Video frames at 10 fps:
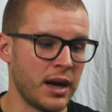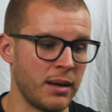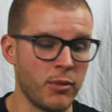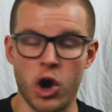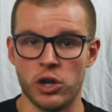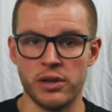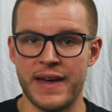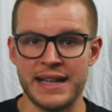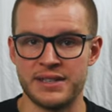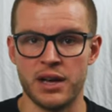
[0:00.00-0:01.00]
All of
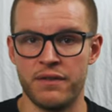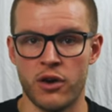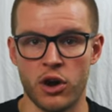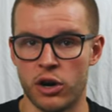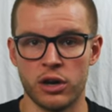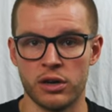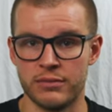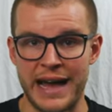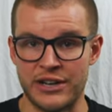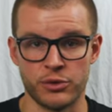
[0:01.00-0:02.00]
that stuff are
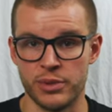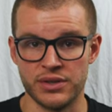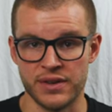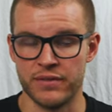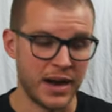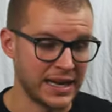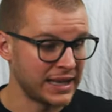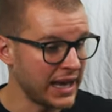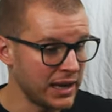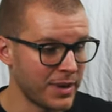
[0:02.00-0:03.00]
attributes of my
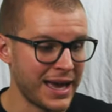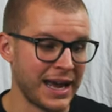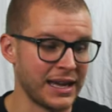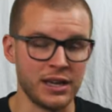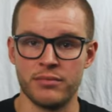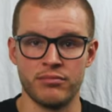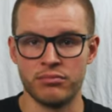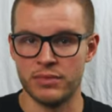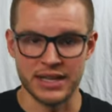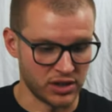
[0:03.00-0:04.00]
game, and
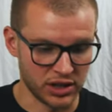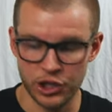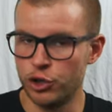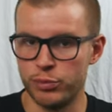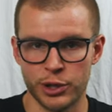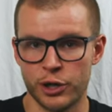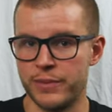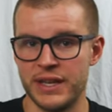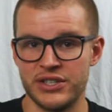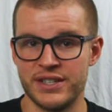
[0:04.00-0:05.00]
it's a little
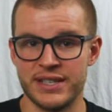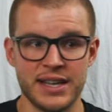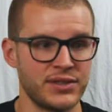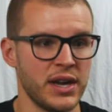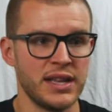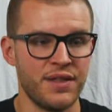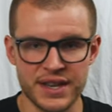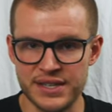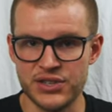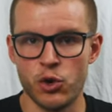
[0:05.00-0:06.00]
blurb that just says,
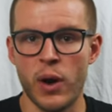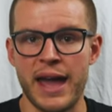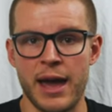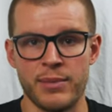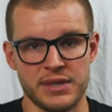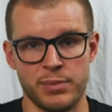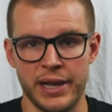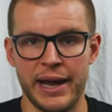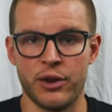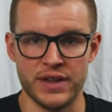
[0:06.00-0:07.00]
this is who I am as a
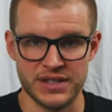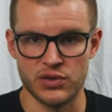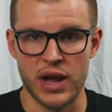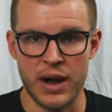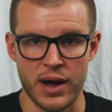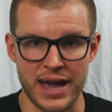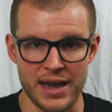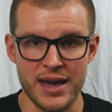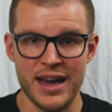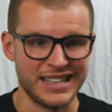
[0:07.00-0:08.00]
player, this is how I
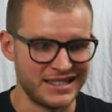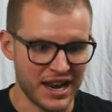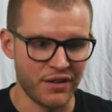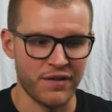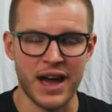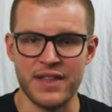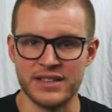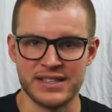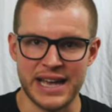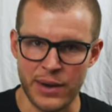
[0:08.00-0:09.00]
identify,
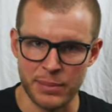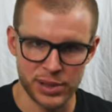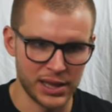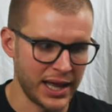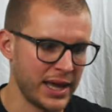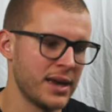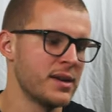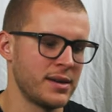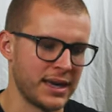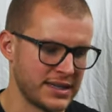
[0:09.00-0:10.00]
this is how I play,
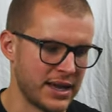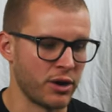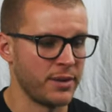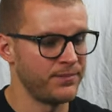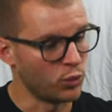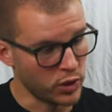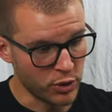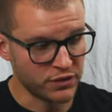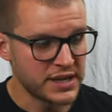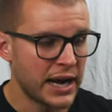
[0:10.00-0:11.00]
etc. We
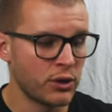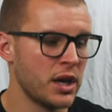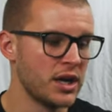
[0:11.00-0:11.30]
move down